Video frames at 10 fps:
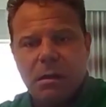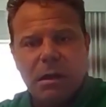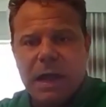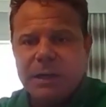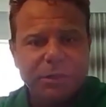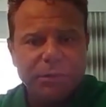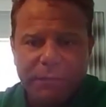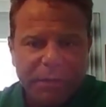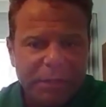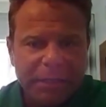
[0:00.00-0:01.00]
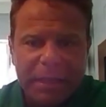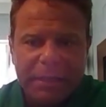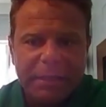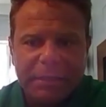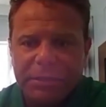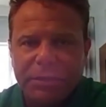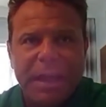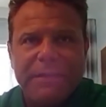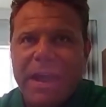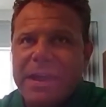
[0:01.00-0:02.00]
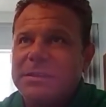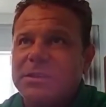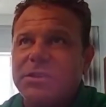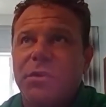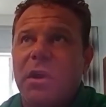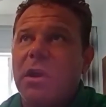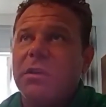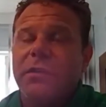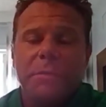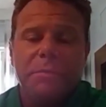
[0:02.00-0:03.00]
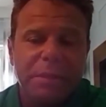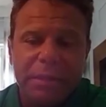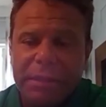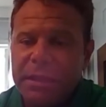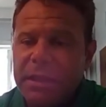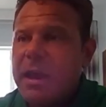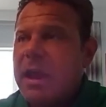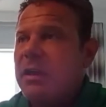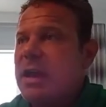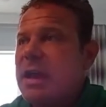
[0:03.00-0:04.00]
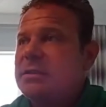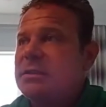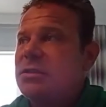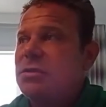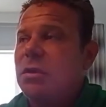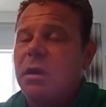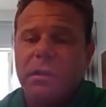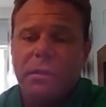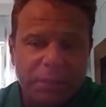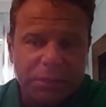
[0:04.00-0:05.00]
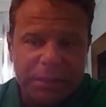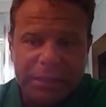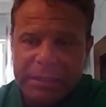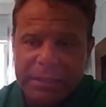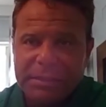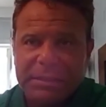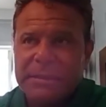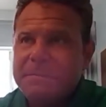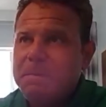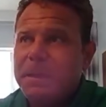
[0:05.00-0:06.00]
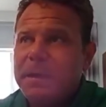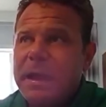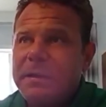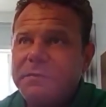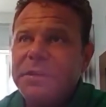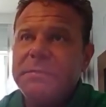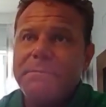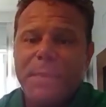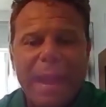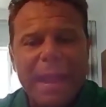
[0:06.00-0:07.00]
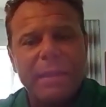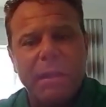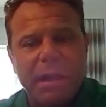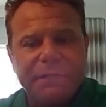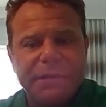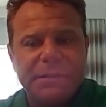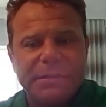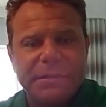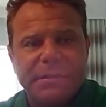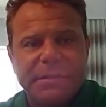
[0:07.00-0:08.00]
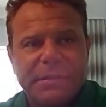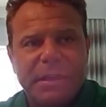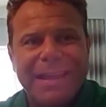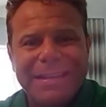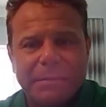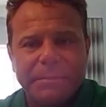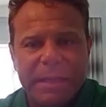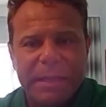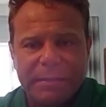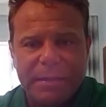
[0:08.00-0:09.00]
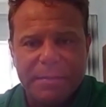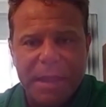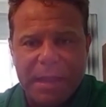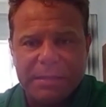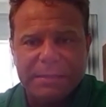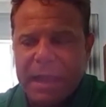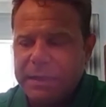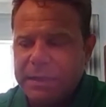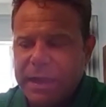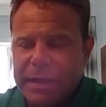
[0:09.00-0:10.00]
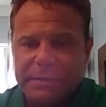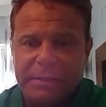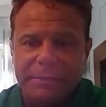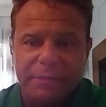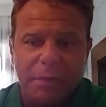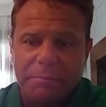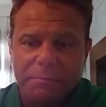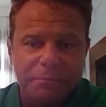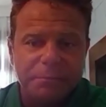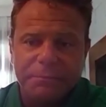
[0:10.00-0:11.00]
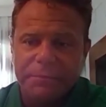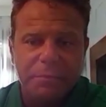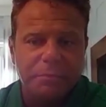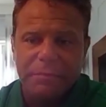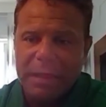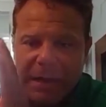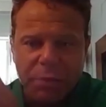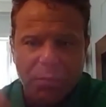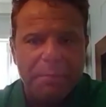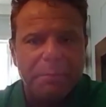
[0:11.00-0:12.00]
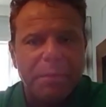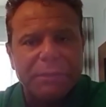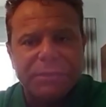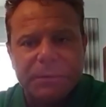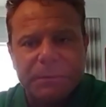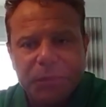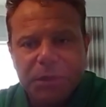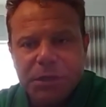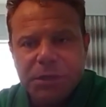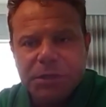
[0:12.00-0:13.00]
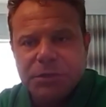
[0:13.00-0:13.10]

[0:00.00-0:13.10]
I can do everything I need to do, have access to all of our billing, have access to all of our tickets. Every back office item that NTM has, I can access from any web browser. Yeah.